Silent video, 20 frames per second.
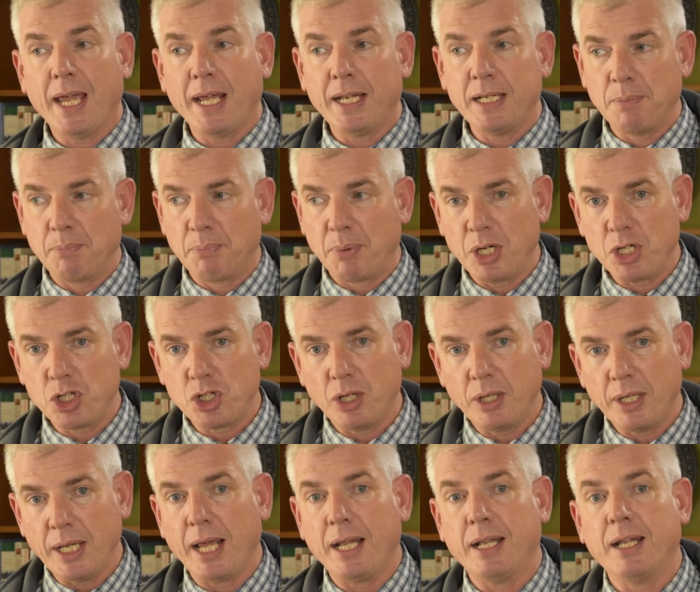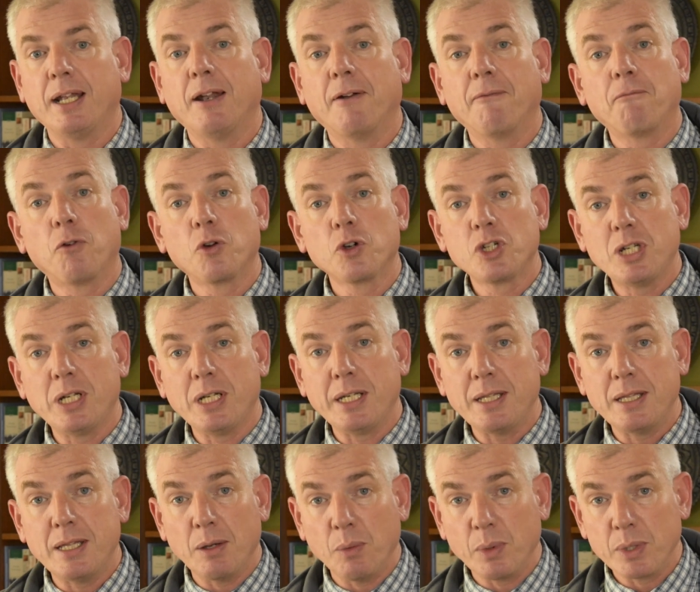and depression, and then
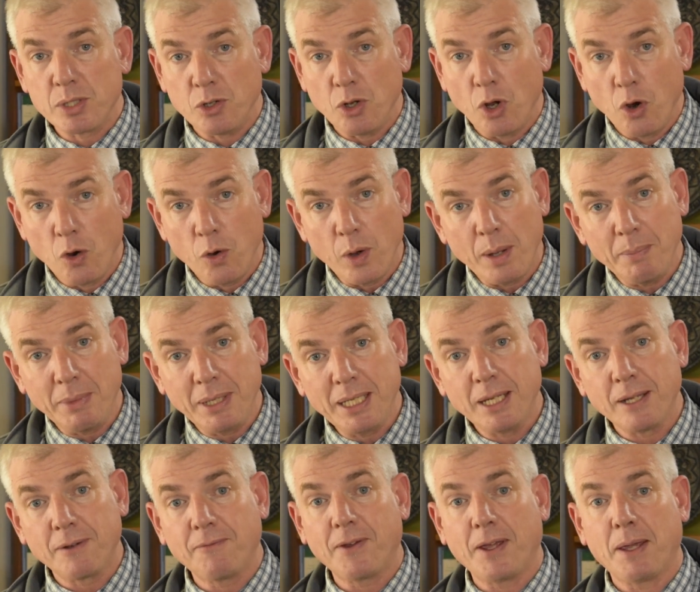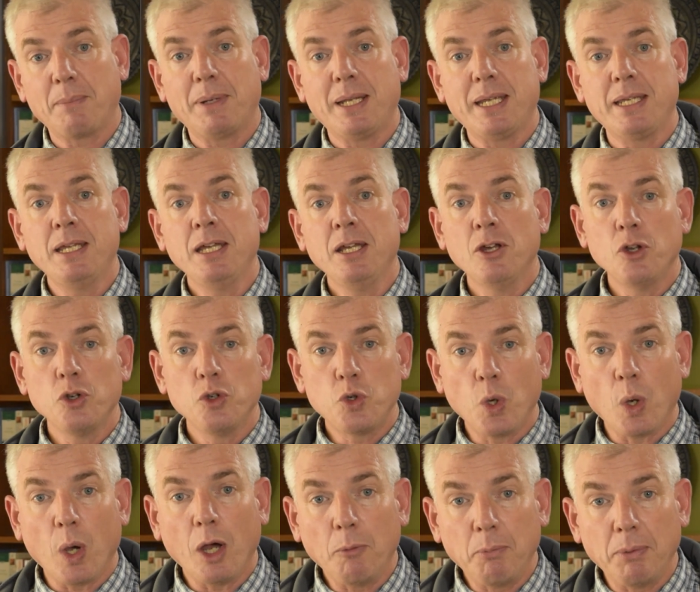unfortunately there was no immediate family
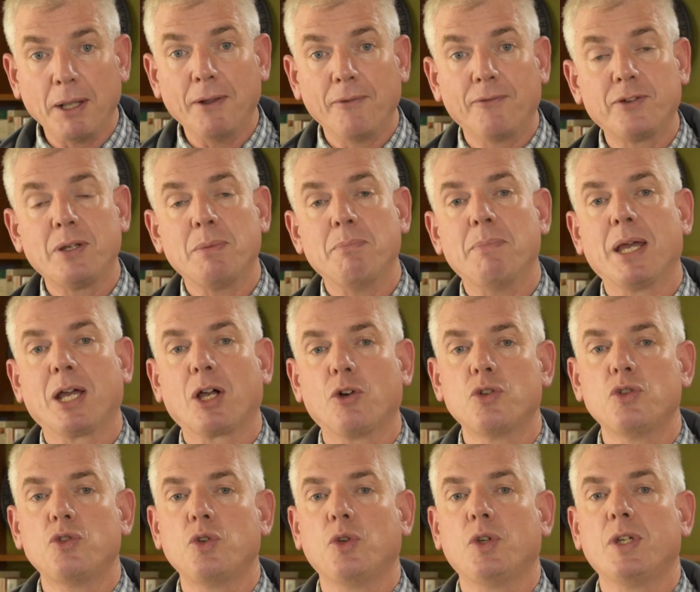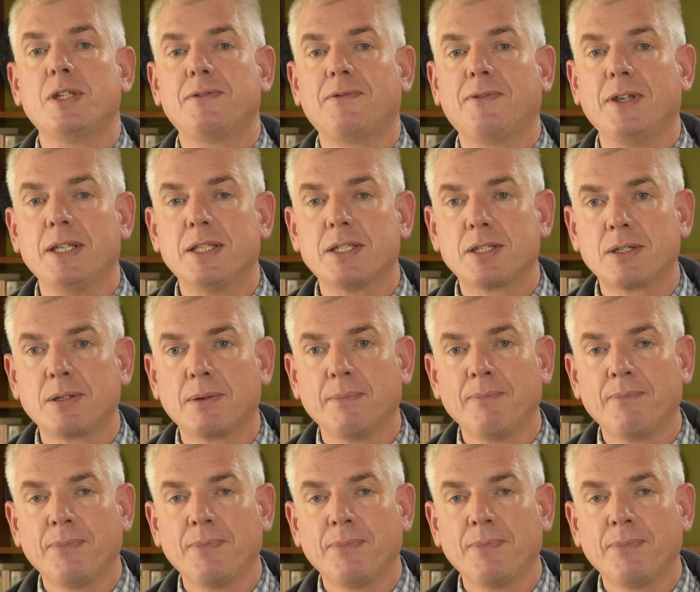to help lift him back onto his feet.